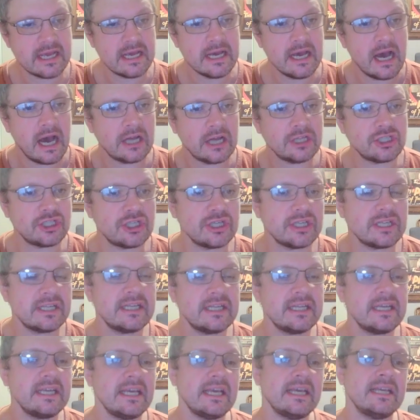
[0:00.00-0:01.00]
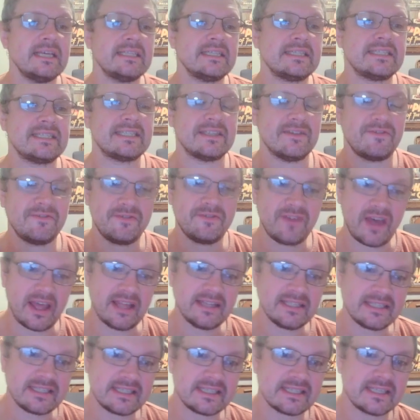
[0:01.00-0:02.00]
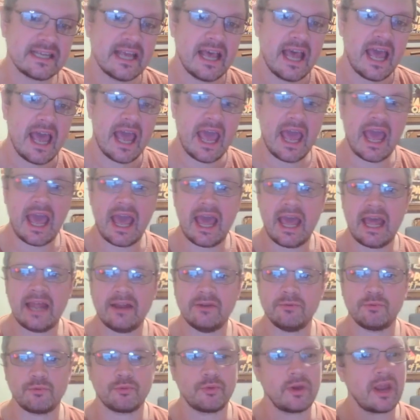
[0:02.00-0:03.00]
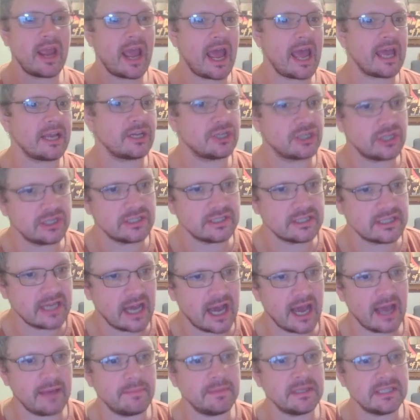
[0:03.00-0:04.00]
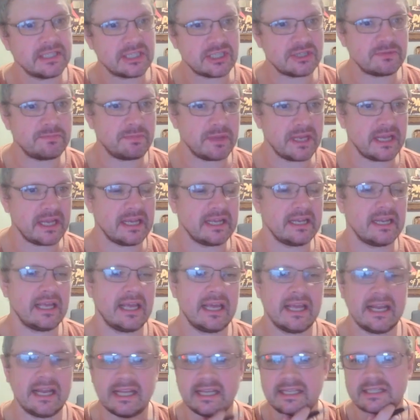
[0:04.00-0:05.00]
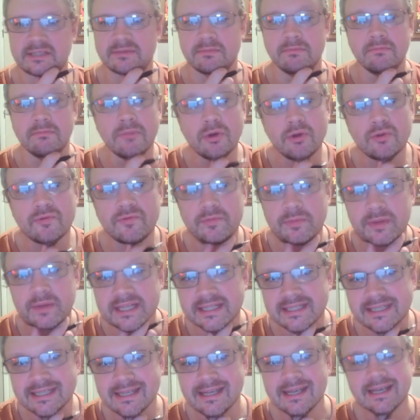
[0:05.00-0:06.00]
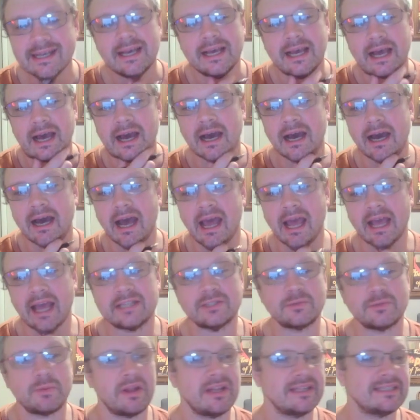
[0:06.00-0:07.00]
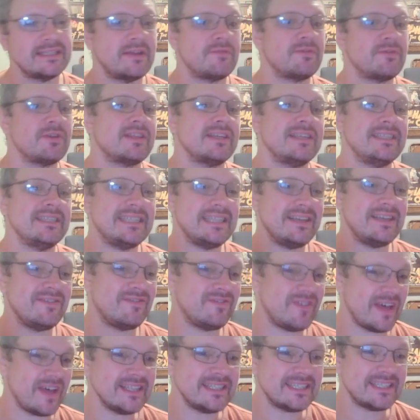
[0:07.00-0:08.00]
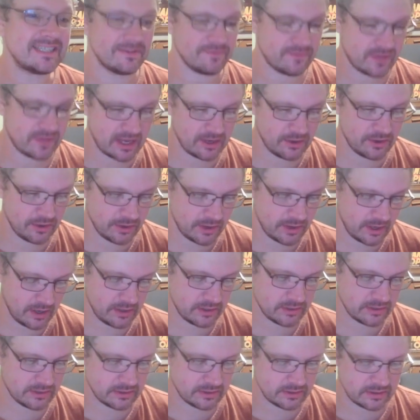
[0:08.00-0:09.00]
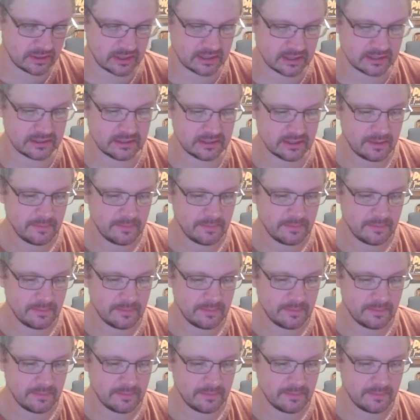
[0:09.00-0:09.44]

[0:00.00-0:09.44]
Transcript: Agility is defense and reaction time and speed. It is movement, as well as everything defensive that your character does.